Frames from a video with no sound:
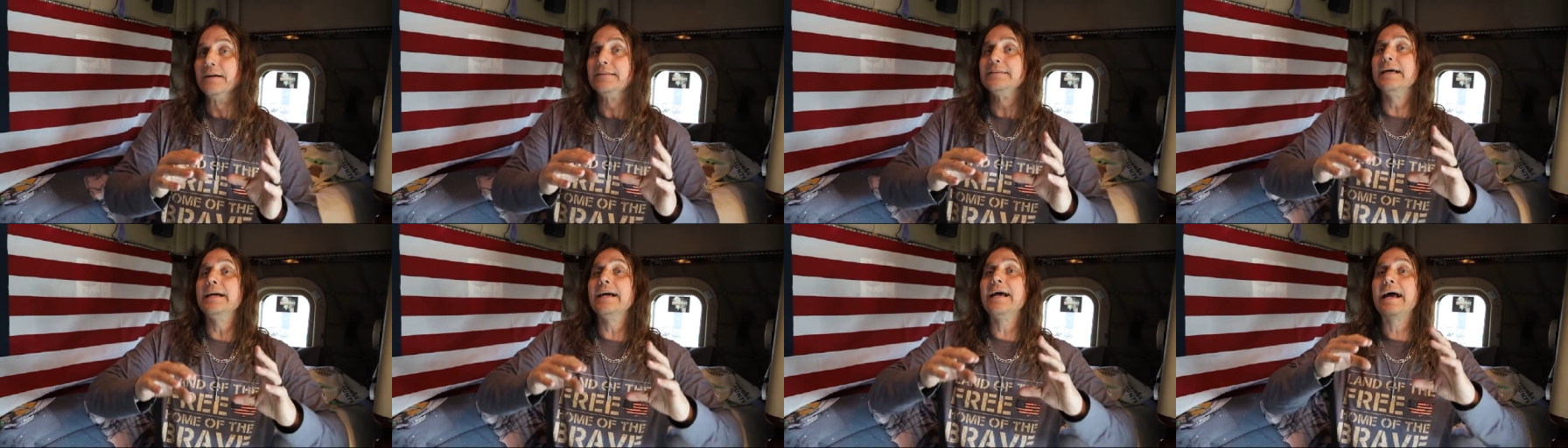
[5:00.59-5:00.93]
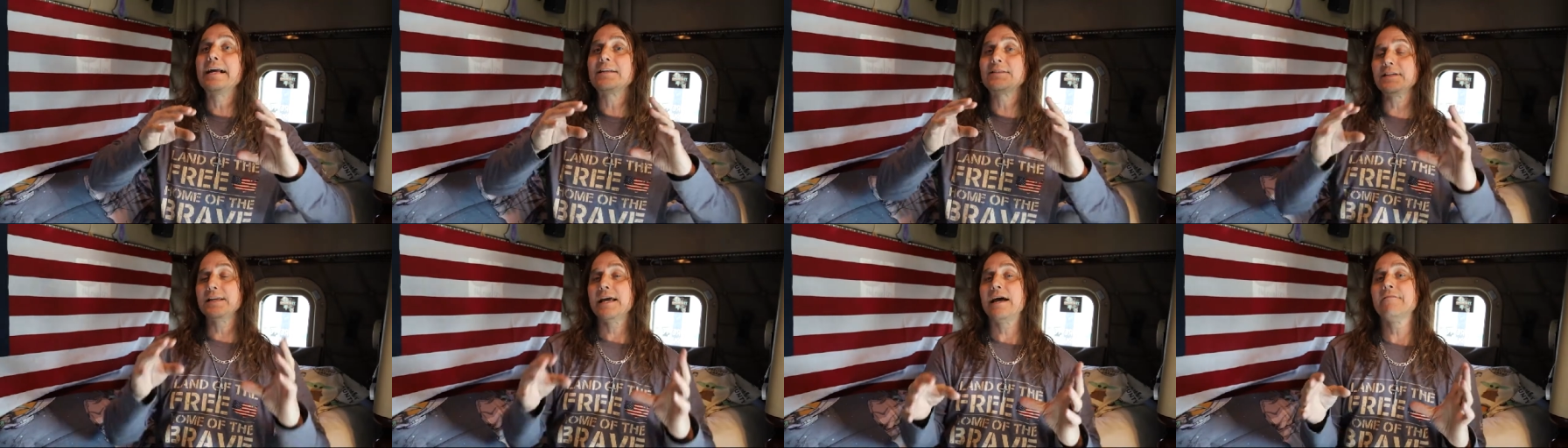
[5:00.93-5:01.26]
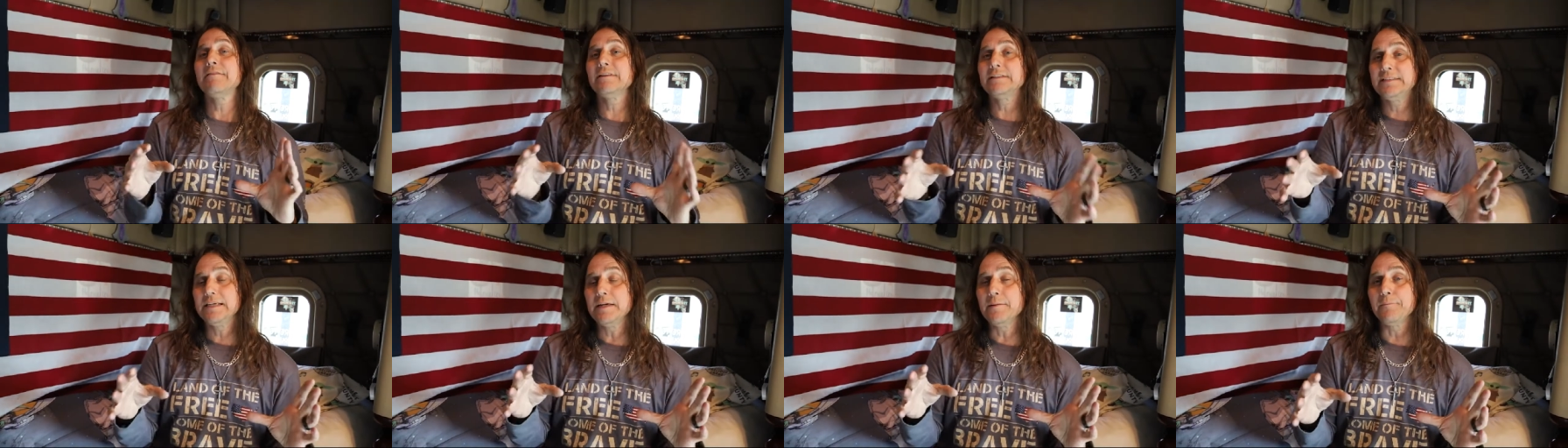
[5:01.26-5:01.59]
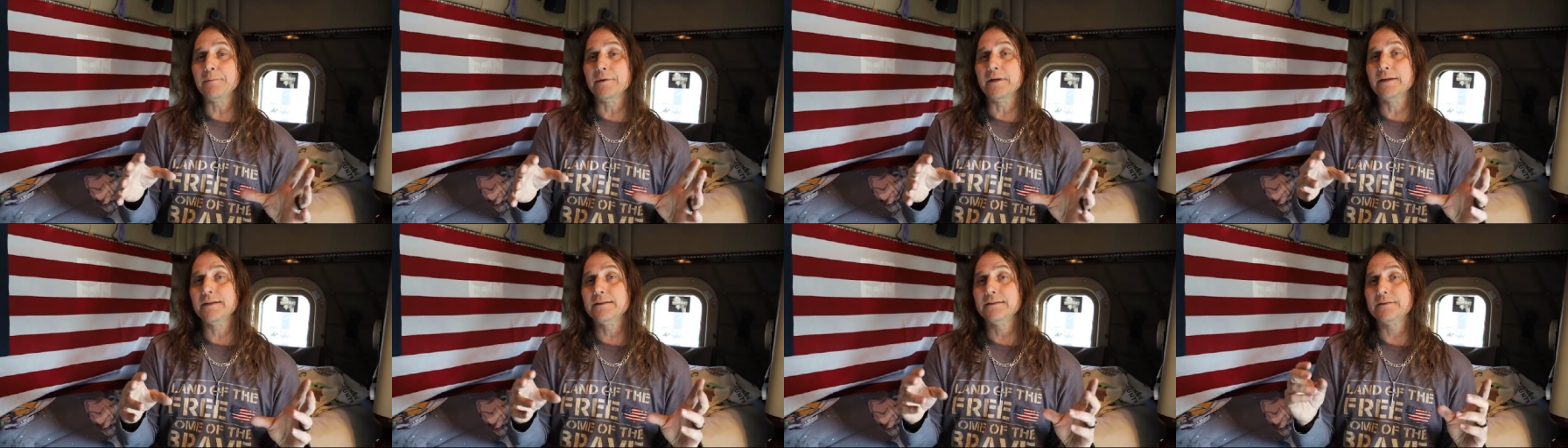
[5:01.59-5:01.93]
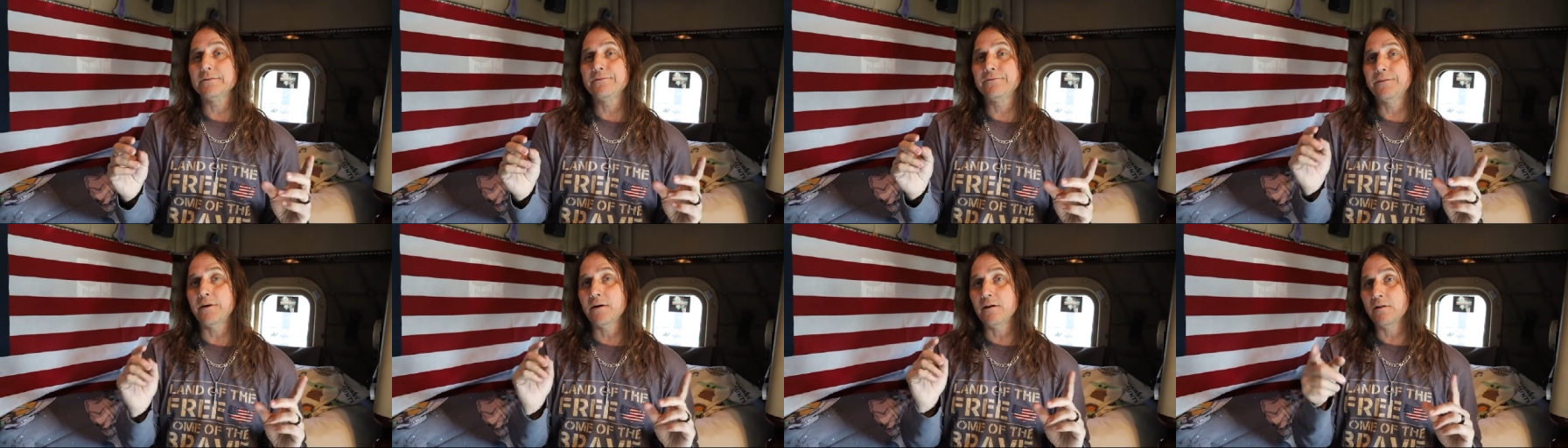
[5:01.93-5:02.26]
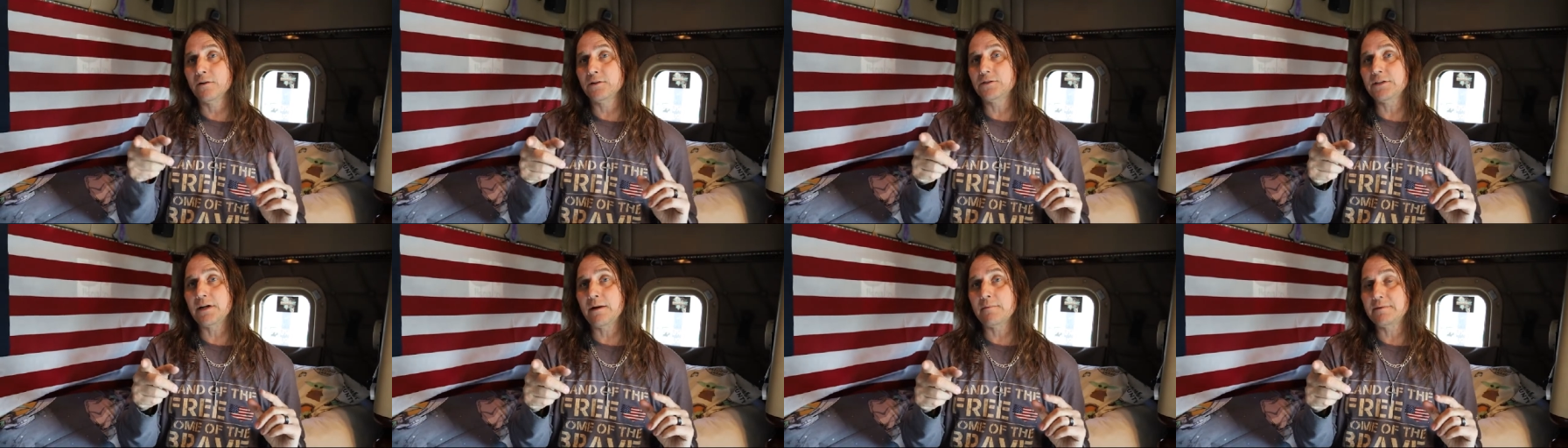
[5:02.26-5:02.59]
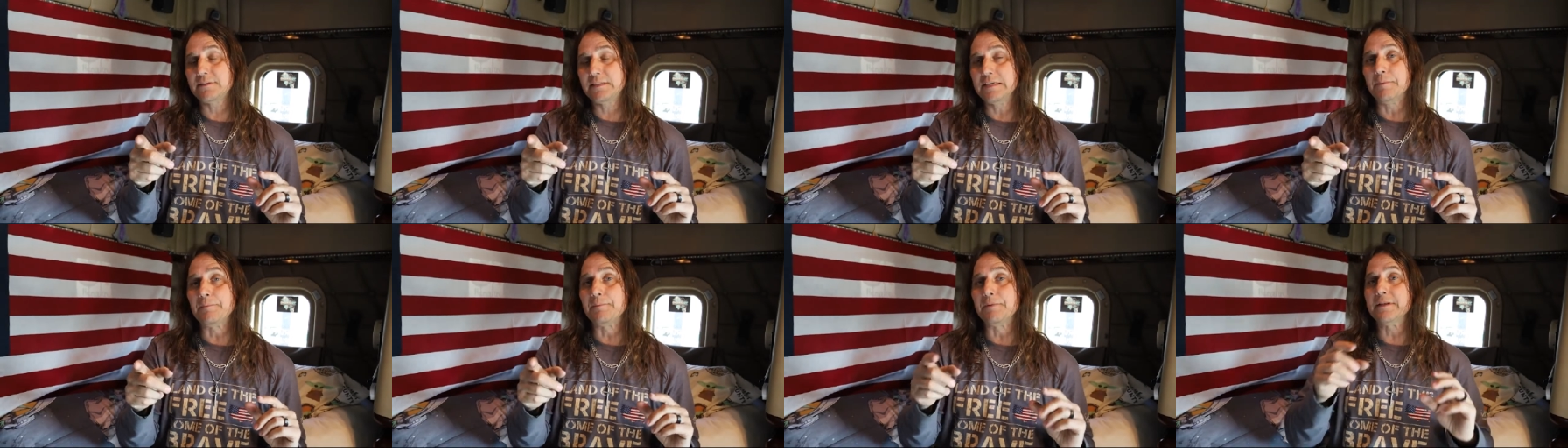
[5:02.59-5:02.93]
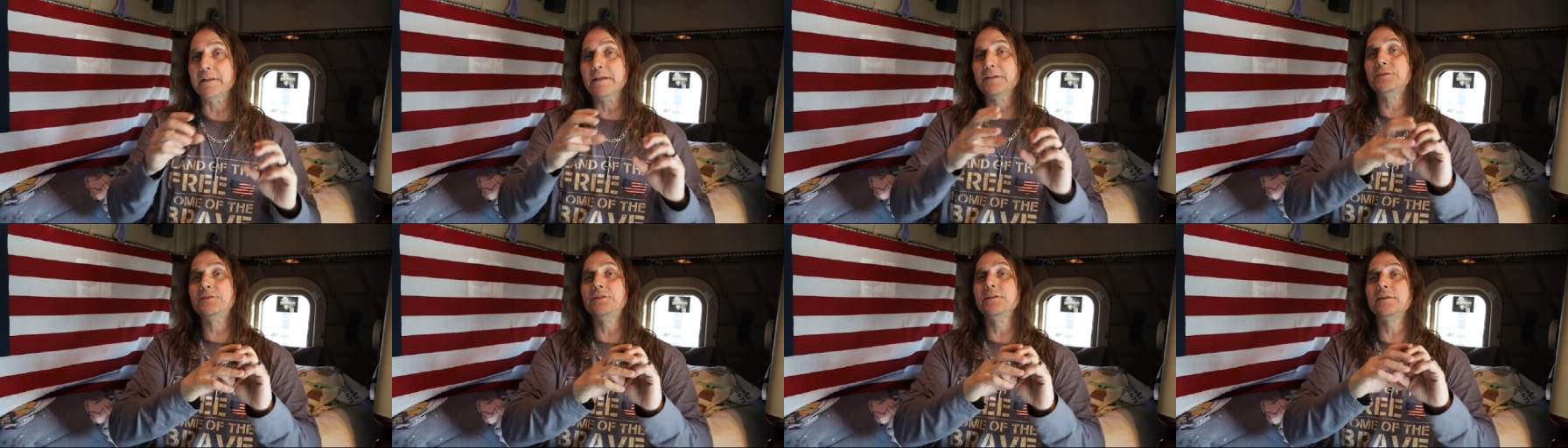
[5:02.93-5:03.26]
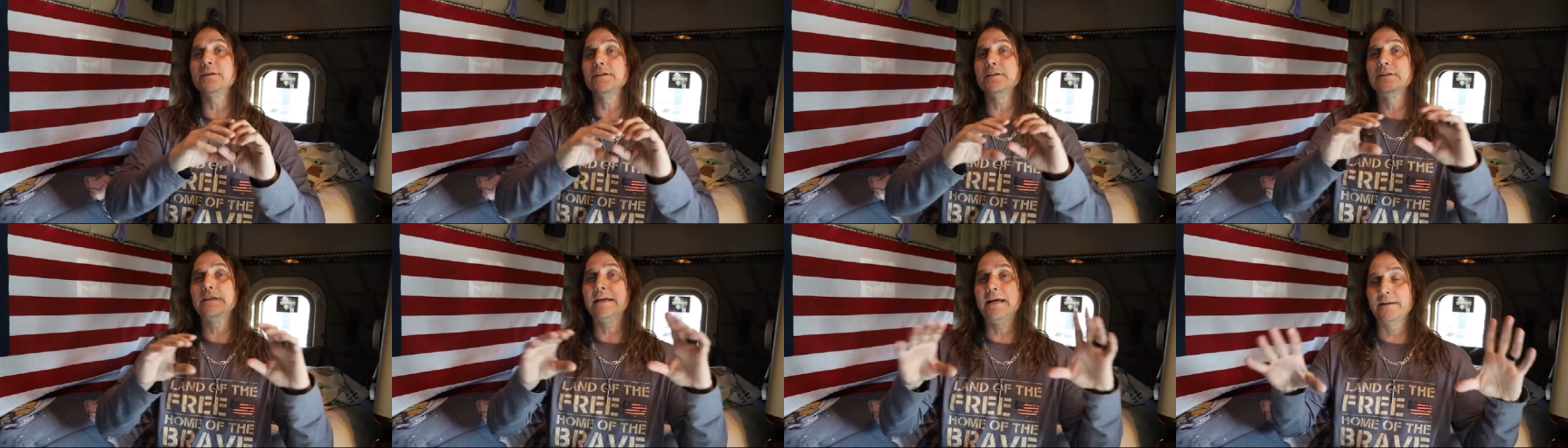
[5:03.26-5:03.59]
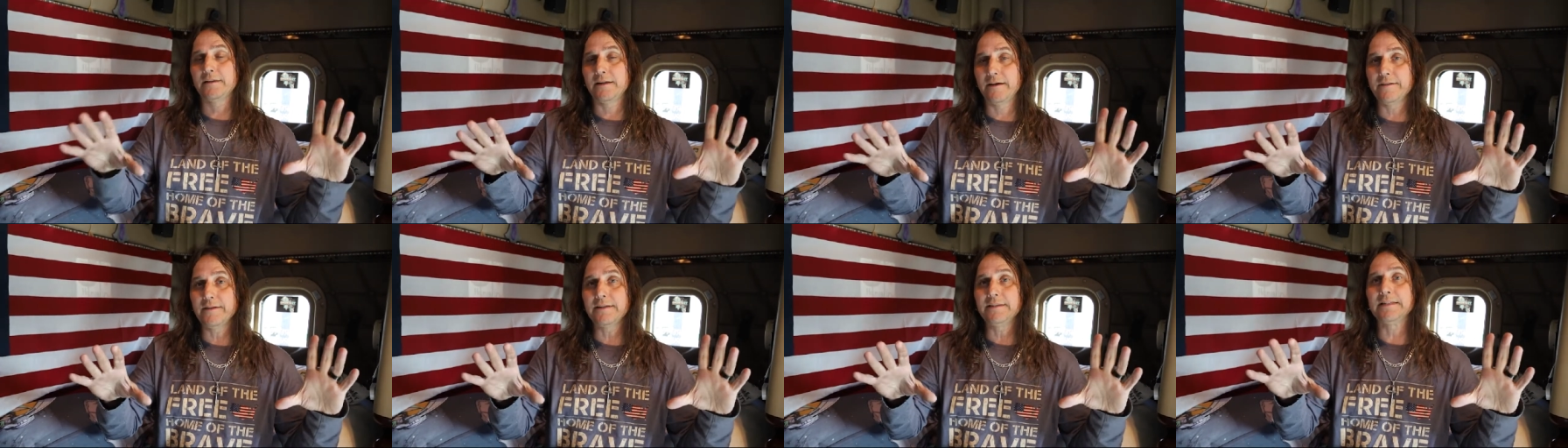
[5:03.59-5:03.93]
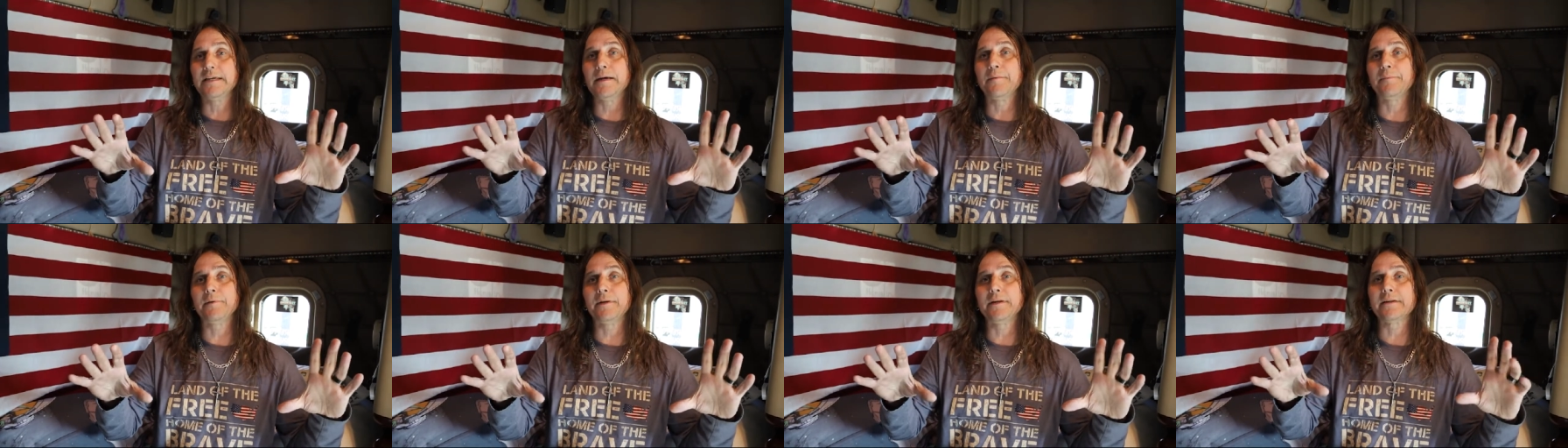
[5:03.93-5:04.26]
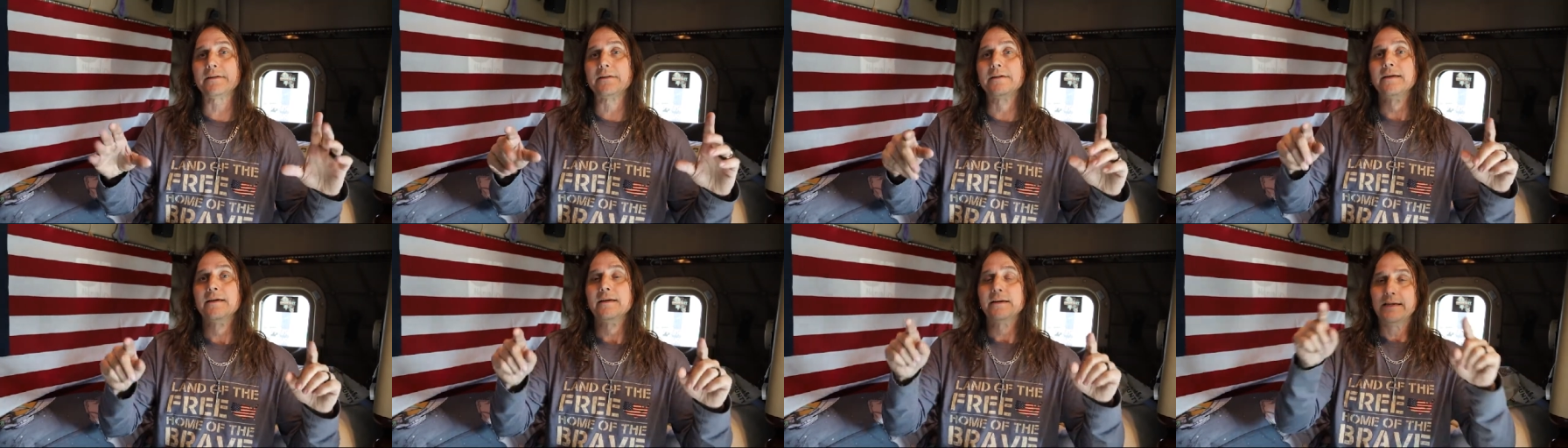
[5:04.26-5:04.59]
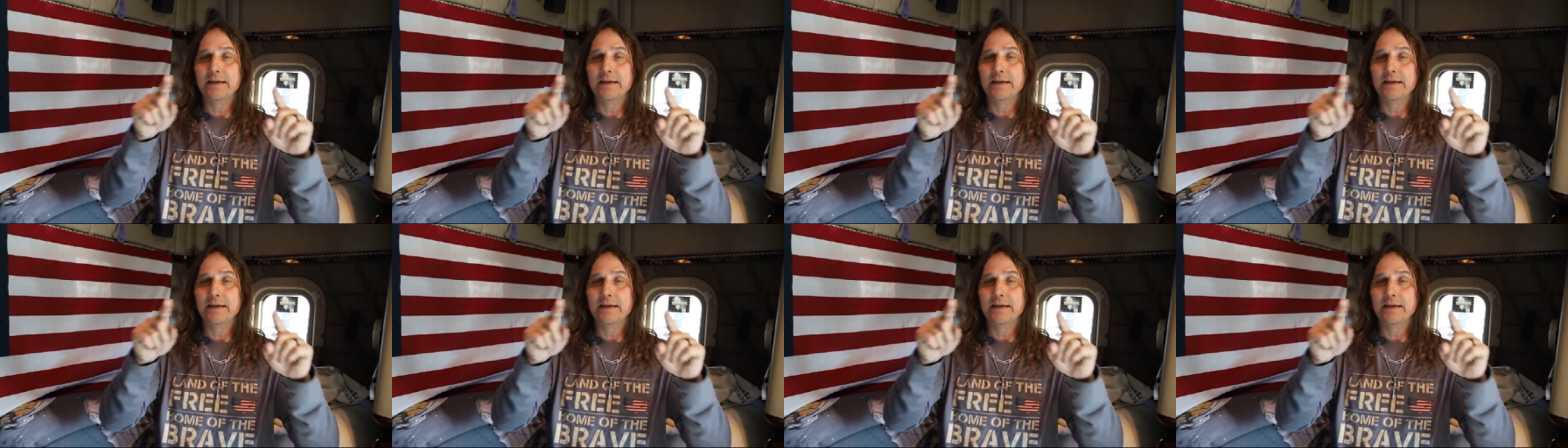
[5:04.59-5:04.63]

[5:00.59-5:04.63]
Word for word: they actually have a template, Photoshop template that you can download the template.